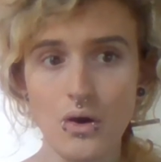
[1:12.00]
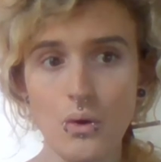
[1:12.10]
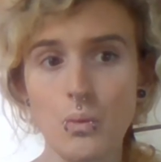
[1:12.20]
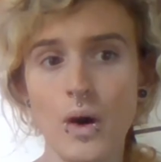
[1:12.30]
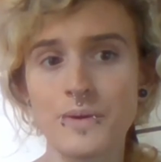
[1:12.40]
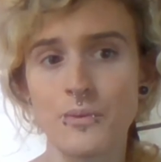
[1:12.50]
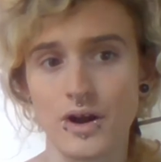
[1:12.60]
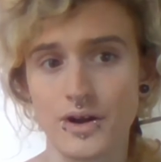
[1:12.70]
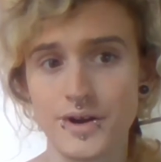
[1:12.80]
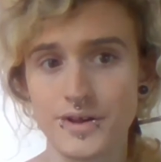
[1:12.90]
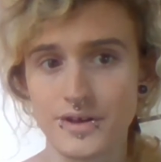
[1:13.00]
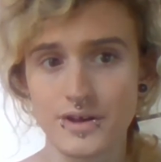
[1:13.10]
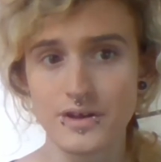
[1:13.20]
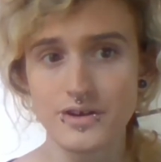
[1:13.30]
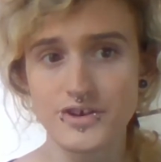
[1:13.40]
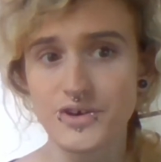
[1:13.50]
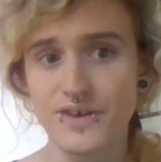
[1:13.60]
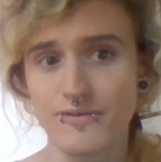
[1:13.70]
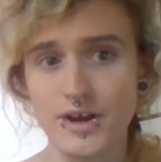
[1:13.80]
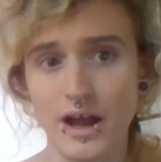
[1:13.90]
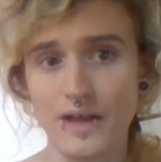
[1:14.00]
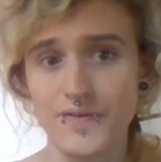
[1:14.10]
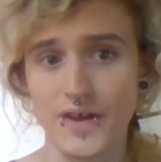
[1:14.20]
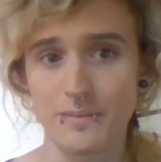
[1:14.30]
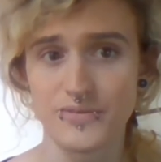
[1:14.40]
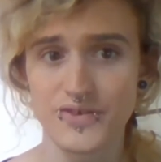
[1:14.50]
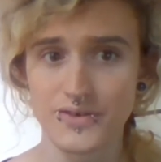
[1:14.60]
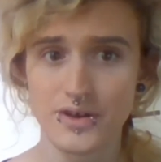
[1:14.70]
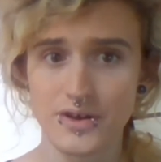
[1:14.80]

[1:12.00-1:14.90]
One word, two different concepts,